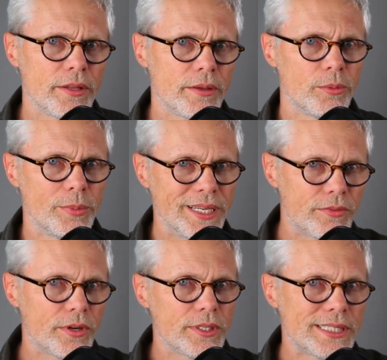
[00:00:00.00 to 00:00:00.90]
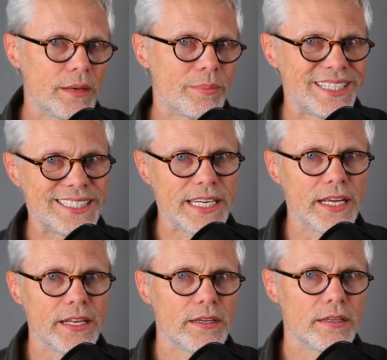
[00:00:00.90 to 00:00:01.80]
that will be different state by
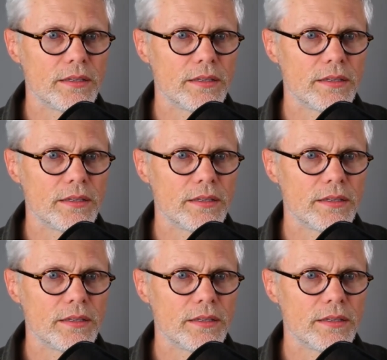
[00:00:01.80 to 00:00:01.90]
state,